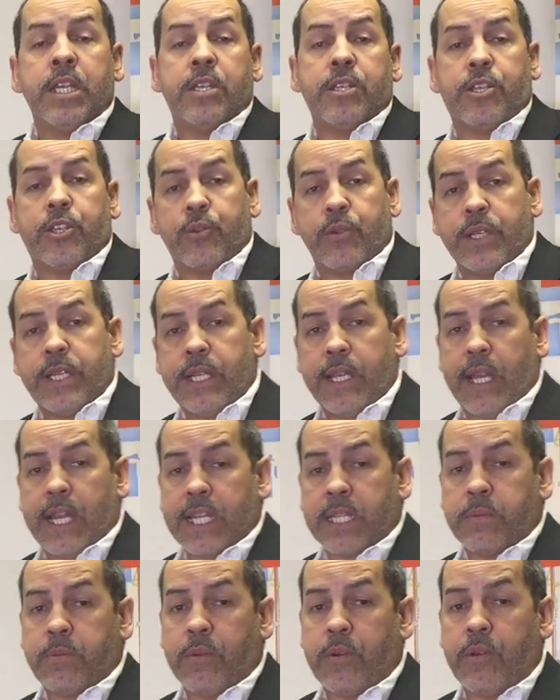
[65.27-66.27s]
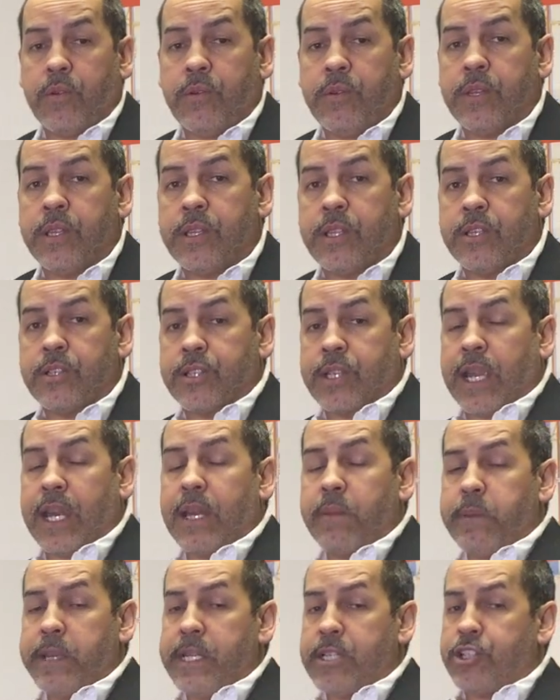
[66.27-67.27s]
During the expo, there's
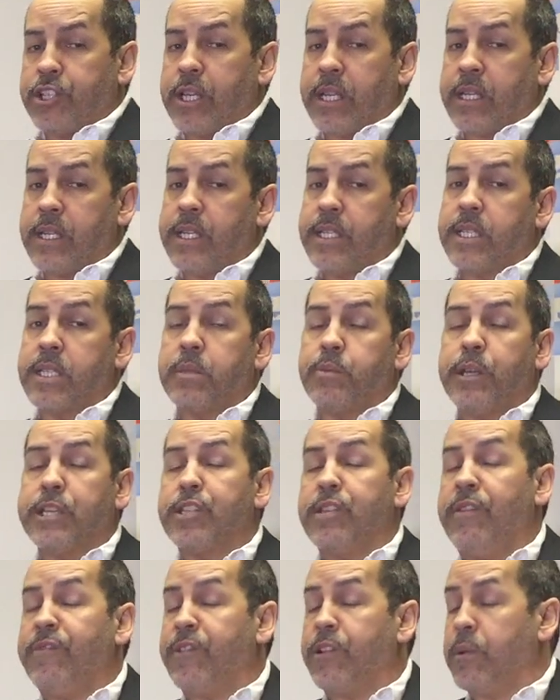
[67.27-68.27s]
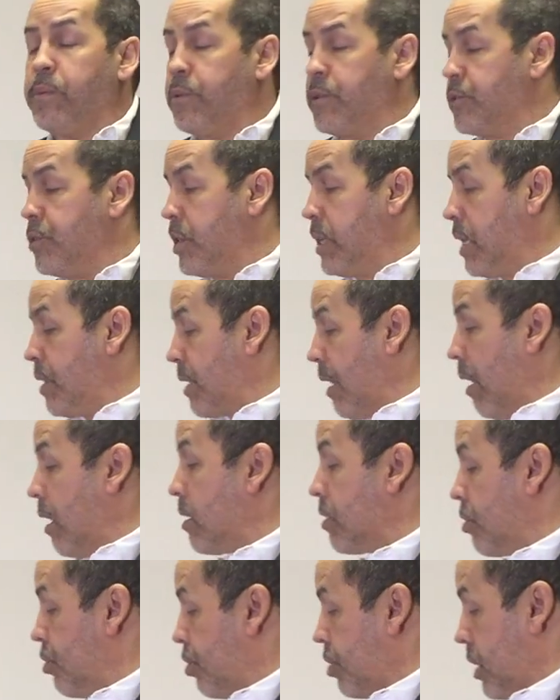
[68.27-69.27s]
got to be a checklist, especially for your personnel, to
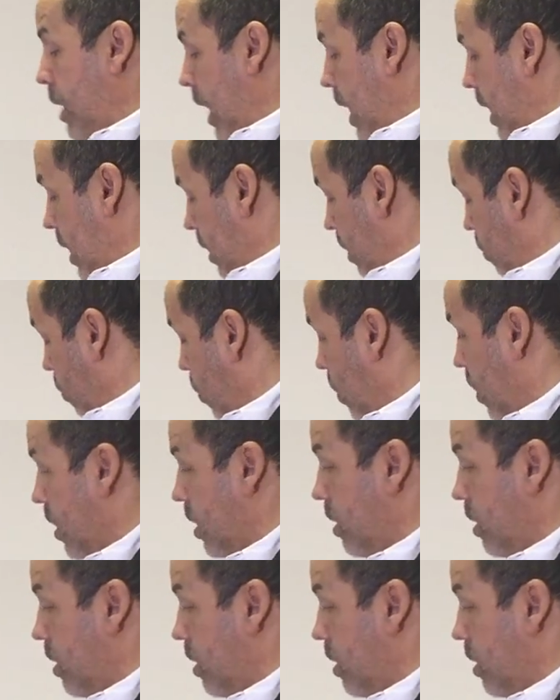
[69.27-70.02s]
understand that one